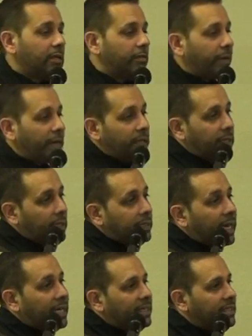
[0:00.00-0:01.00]
you find the
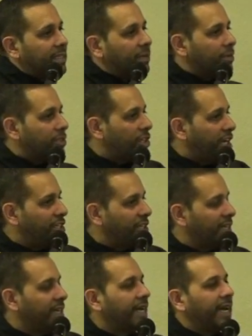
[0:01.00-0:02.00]
dynasty was
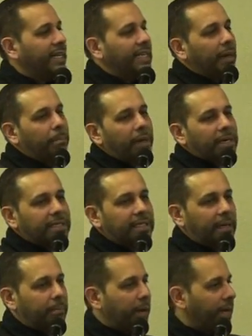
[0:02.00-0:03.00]
changing and the
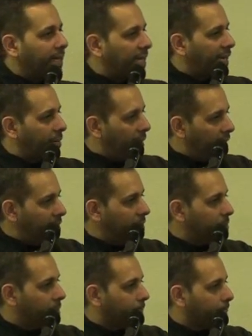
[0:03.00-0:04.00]
Abbasid Empire came
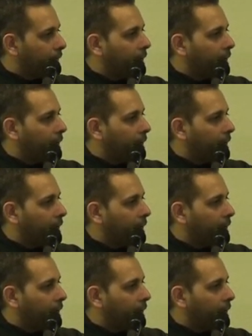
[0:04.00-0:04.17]
in.